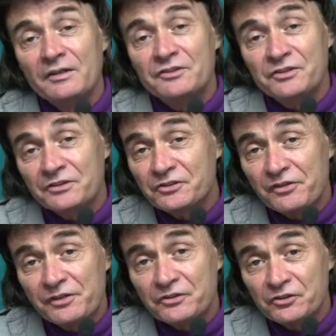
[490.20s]
Since
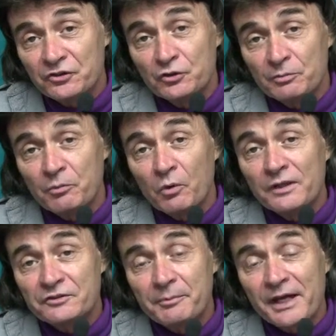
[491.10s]
this soup
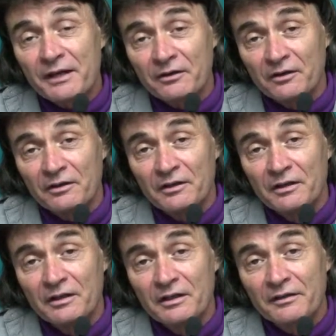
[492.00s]
was matter,
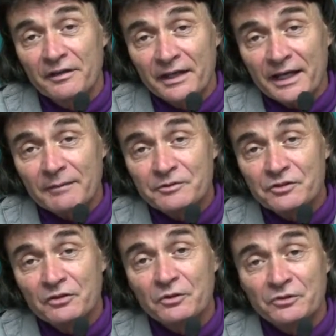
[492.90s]
the
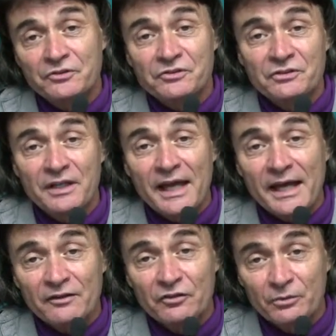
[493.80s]
absolutes
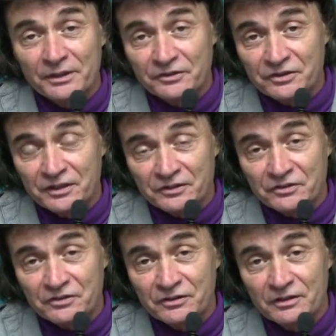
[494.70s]
had to
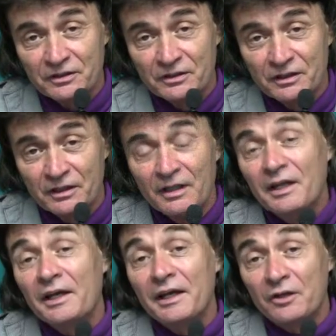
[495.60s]
exist.
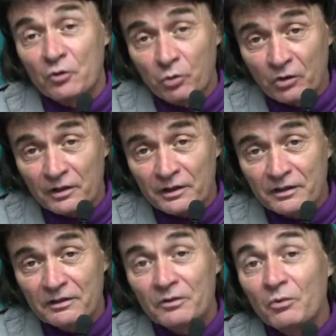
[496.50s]
A
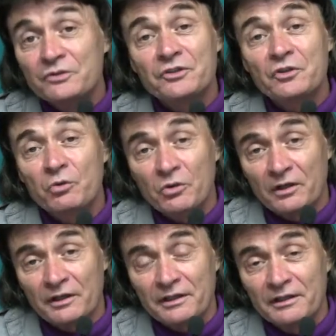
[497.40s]
quark was a
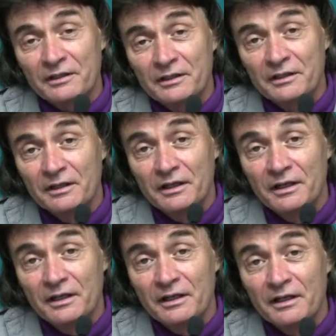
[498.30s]
quark,
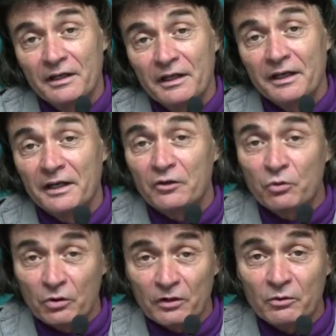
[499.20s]
and a
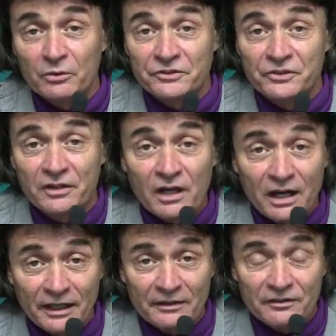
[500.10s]
quark was
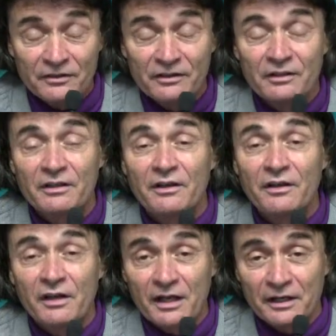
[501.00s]
not
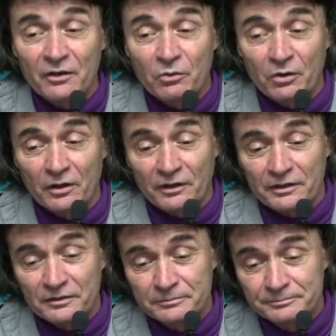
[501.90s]
a
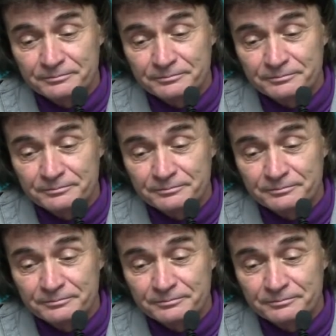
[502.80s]
quark.